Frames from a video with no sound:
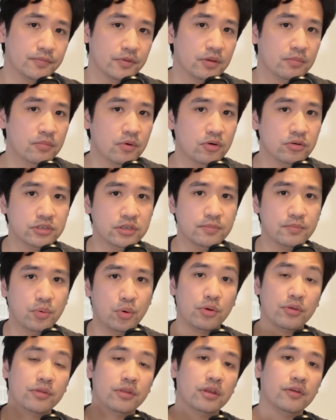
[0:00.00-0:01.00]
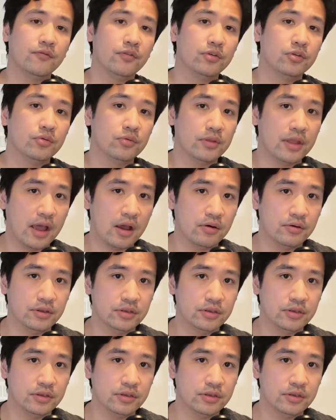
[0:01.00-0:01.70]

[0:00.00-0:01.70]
the most important thing for you now